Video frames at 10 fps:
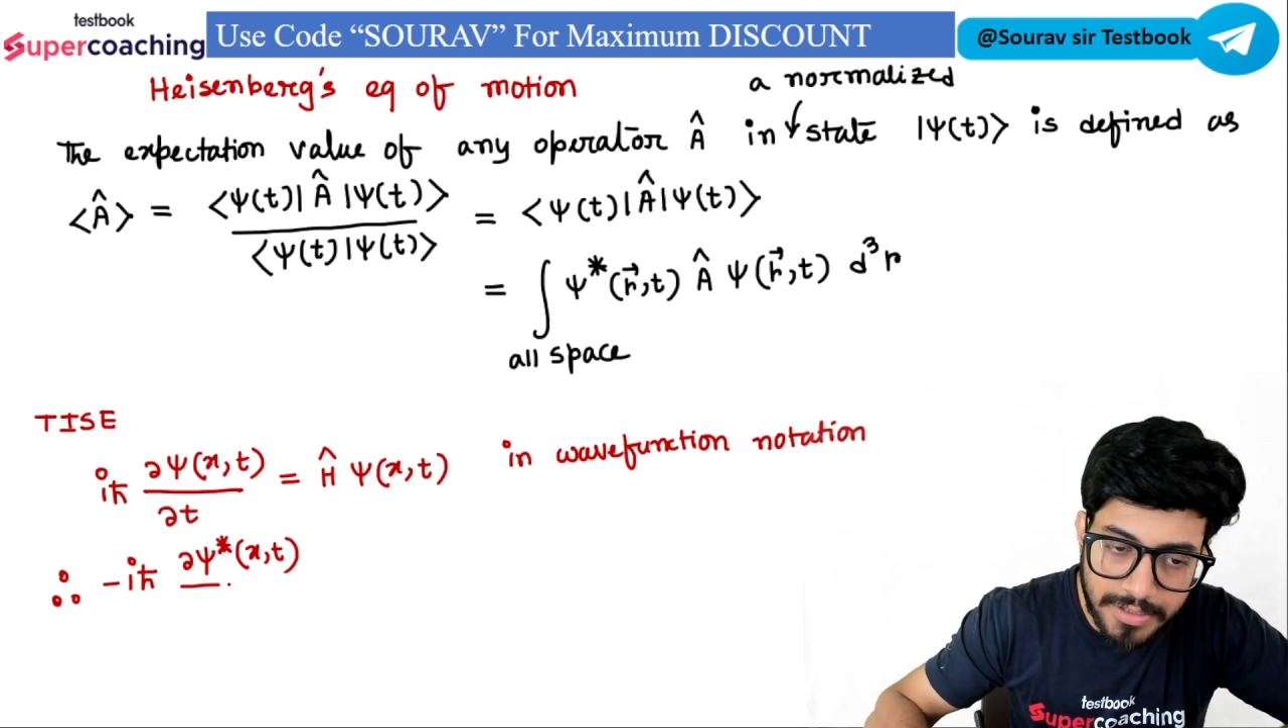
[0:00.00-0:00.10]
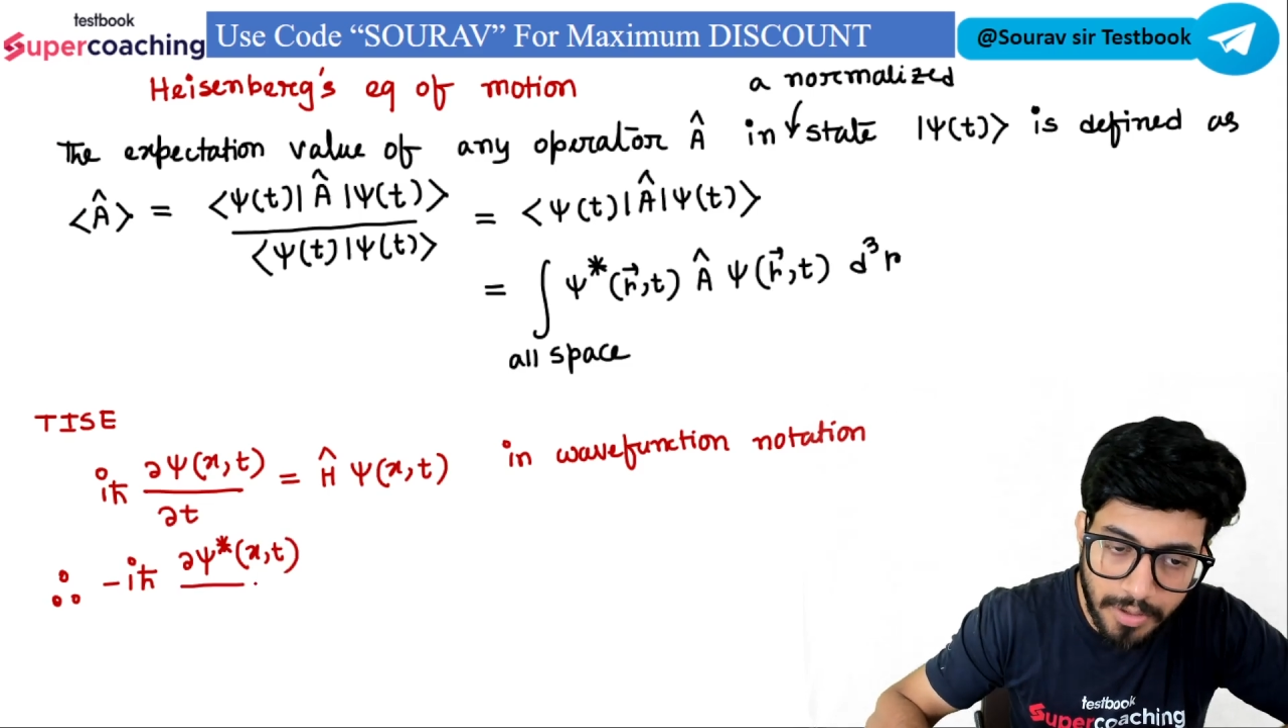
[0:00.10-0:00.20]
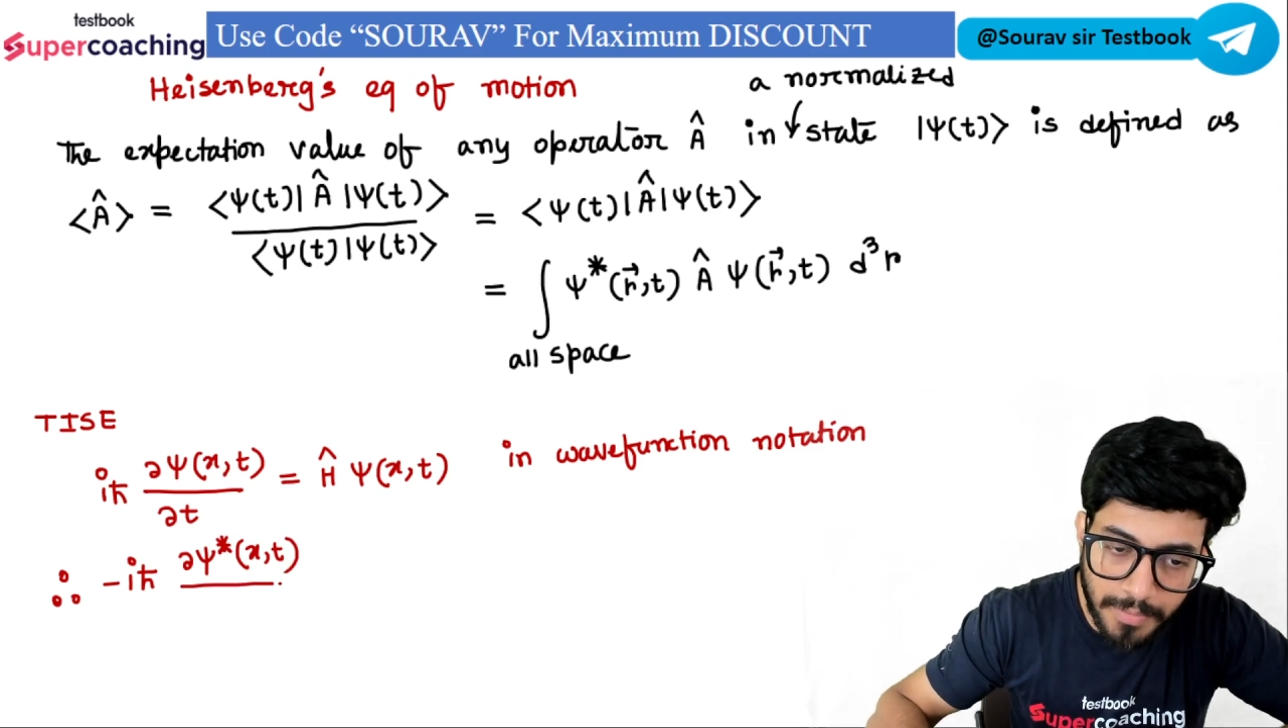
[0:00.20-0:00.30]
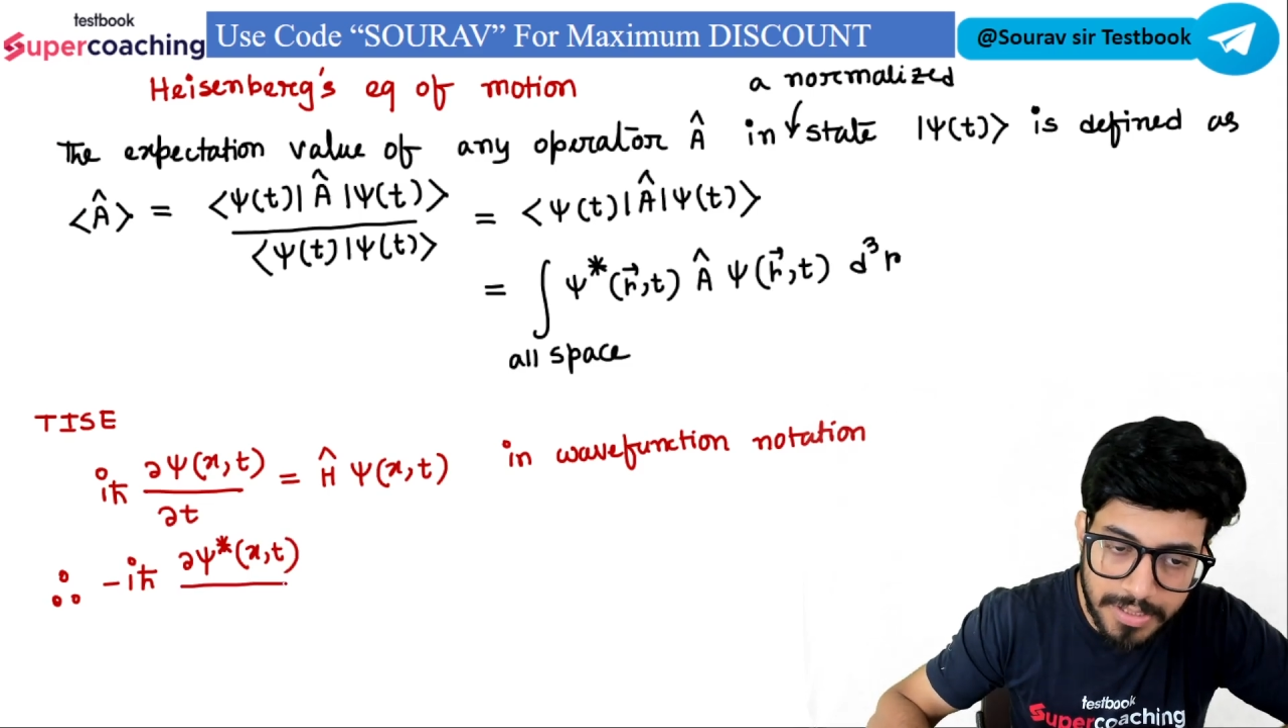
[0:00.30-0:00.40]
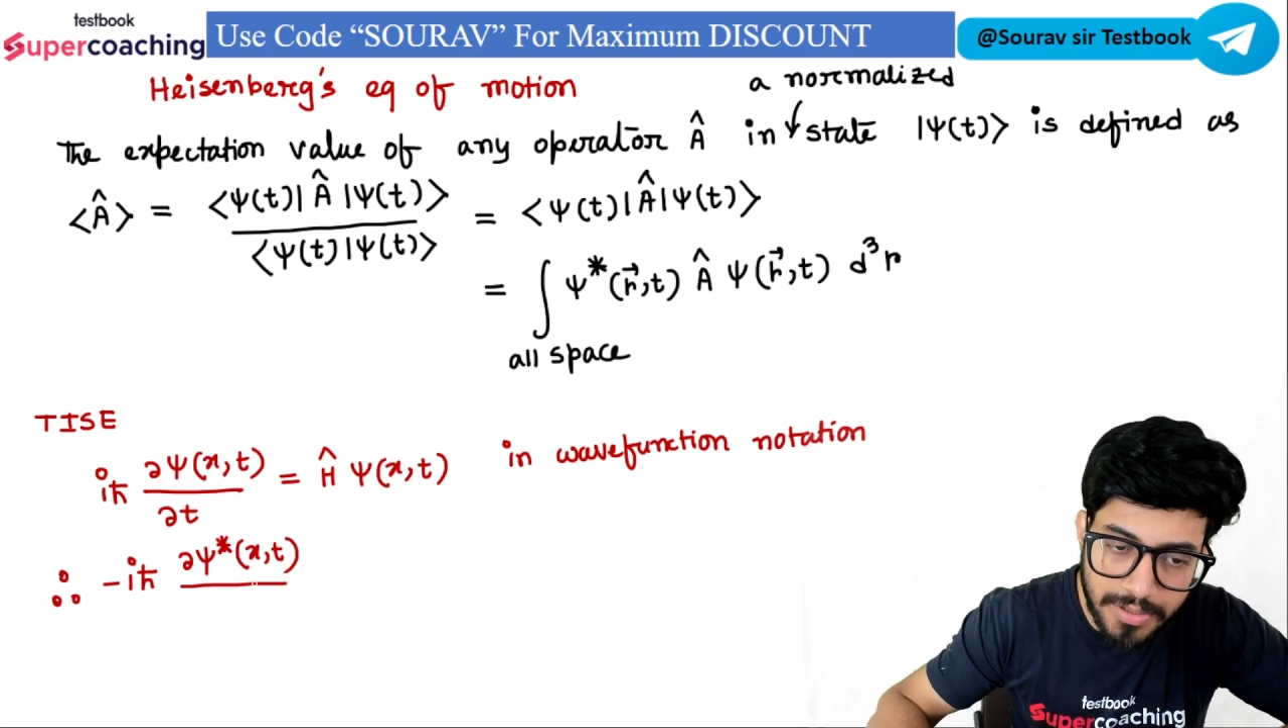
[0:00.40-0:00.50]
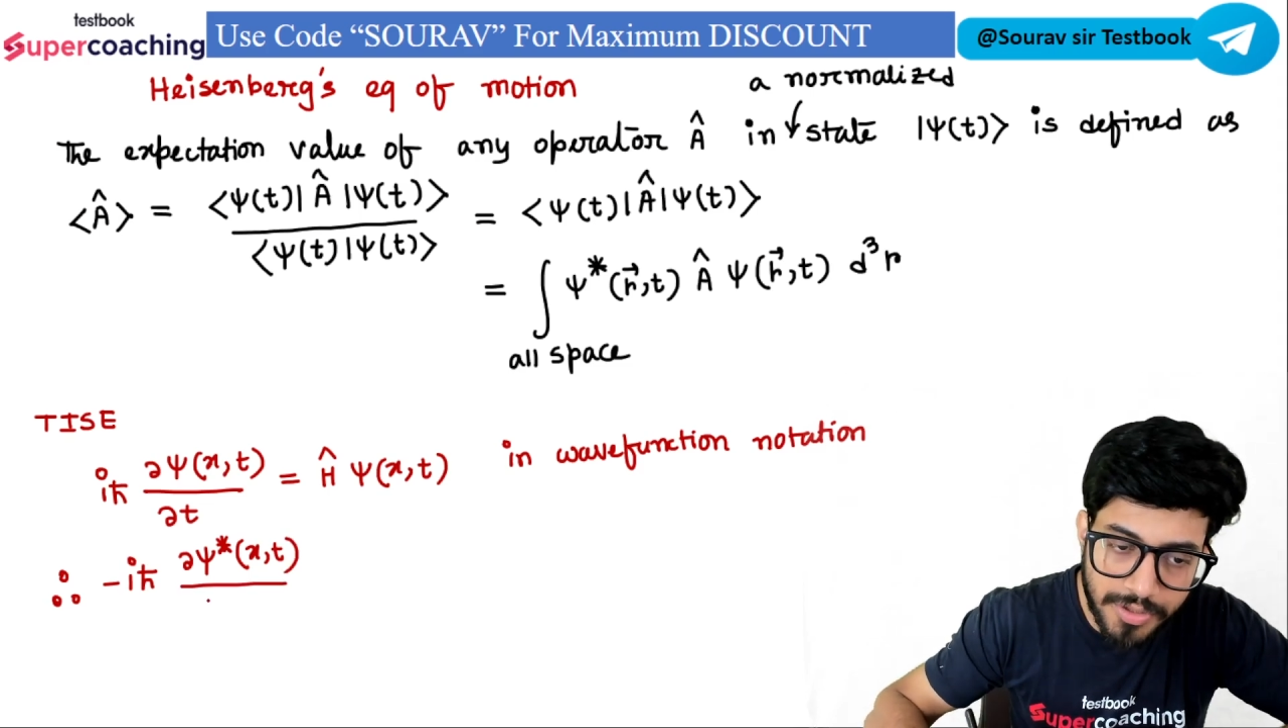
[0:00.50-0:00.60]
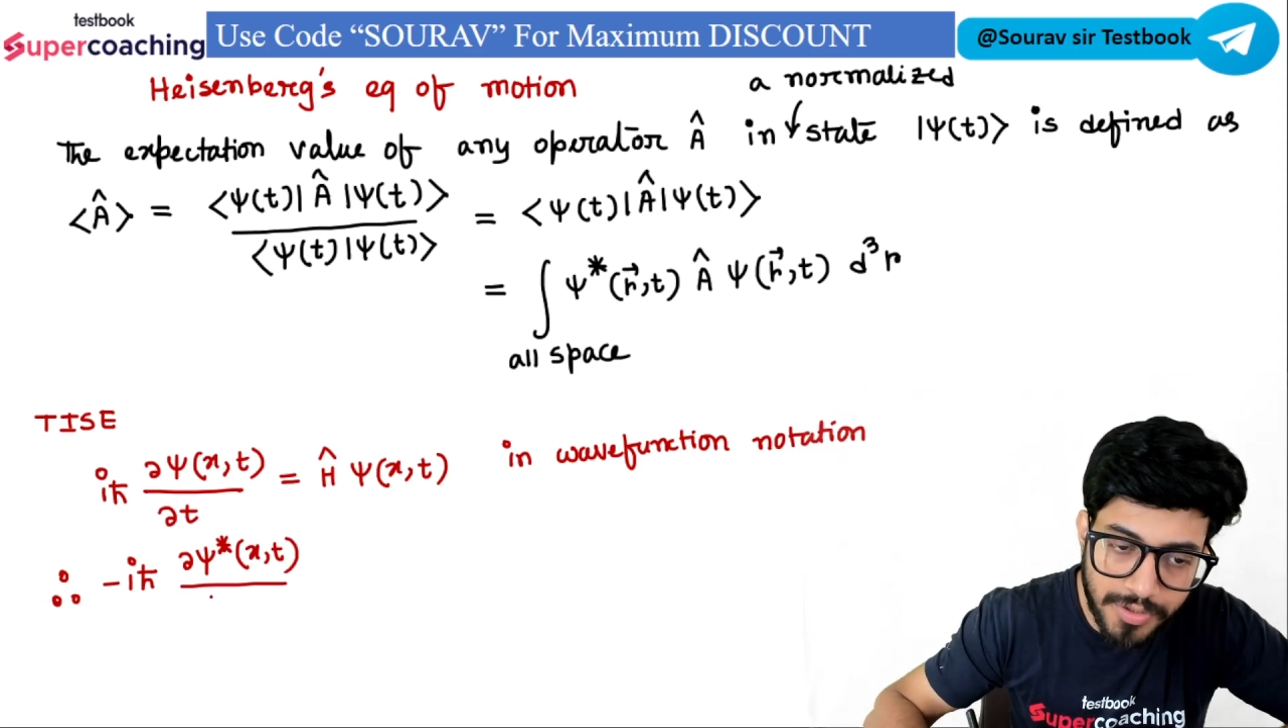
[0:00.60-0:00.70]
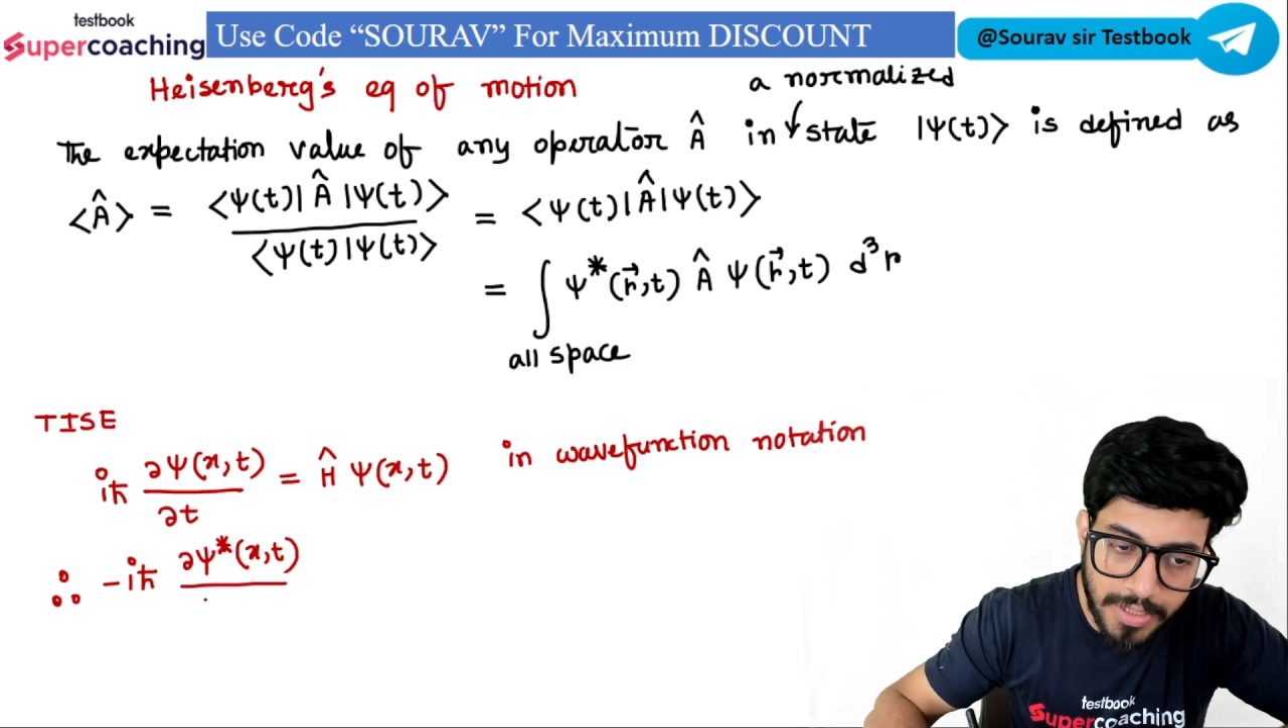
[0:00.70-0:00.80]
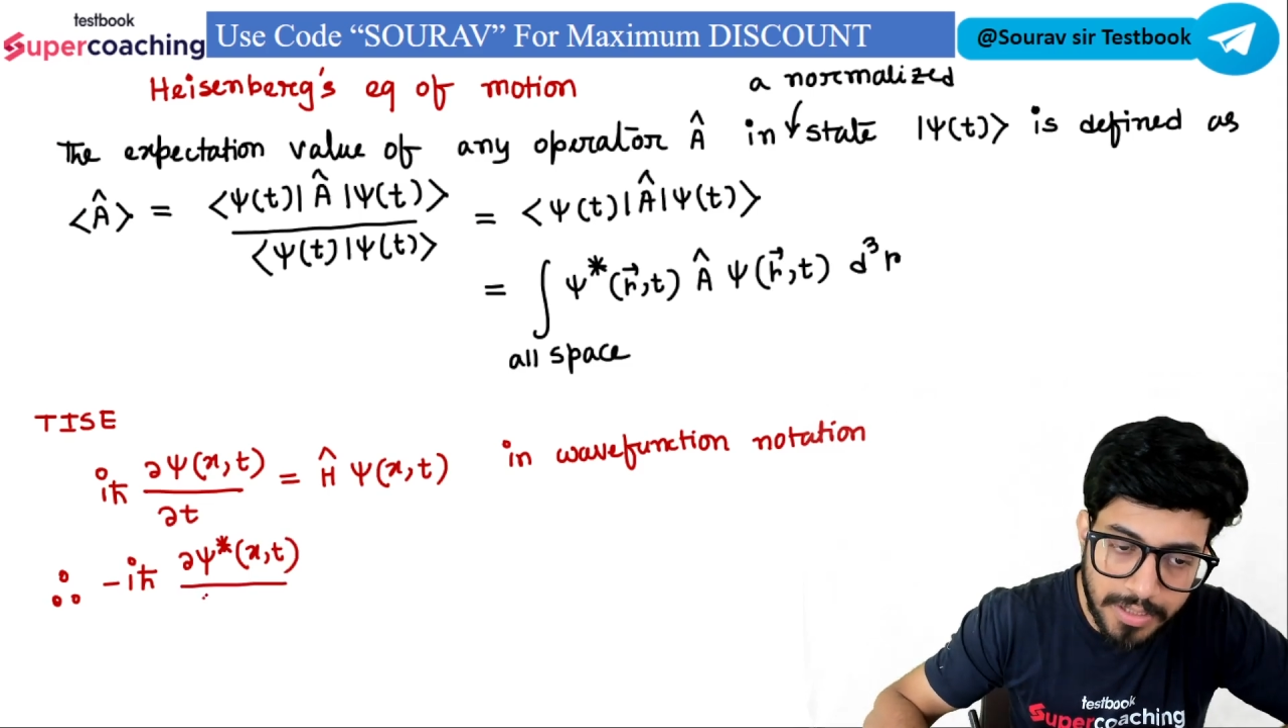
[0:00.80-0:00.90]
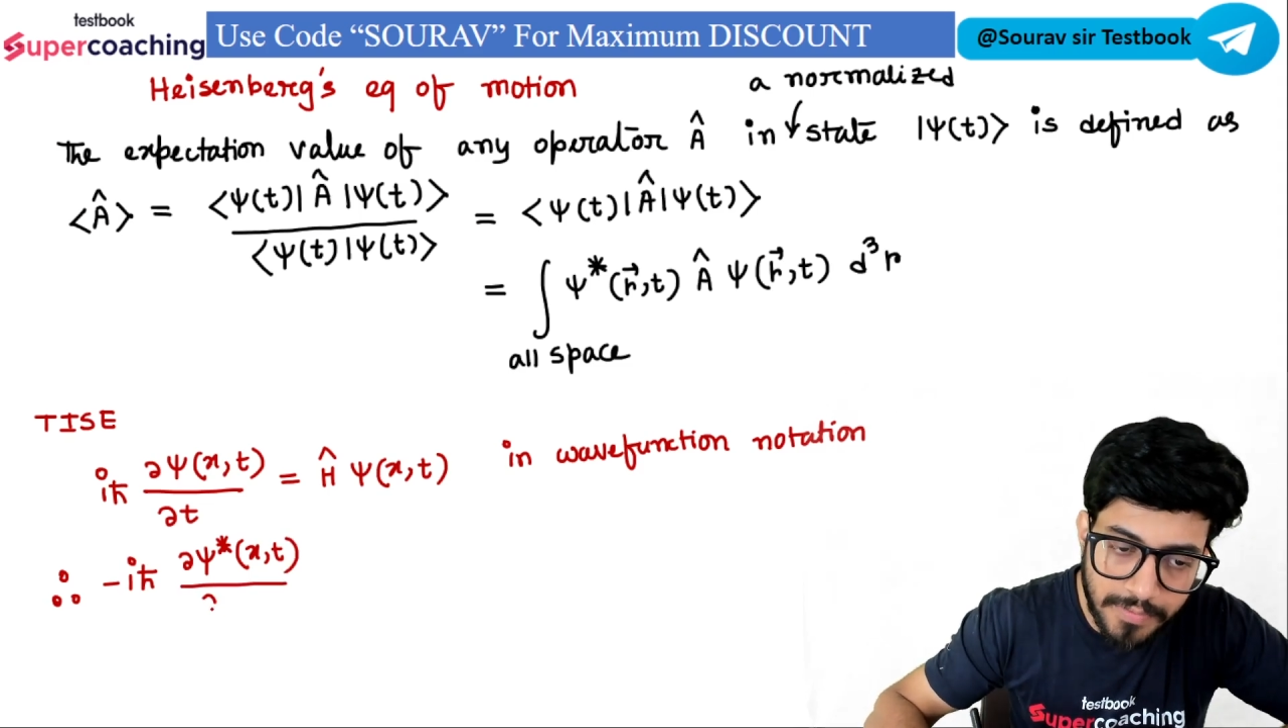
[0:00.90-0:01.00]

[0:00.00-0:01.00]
complex conjugate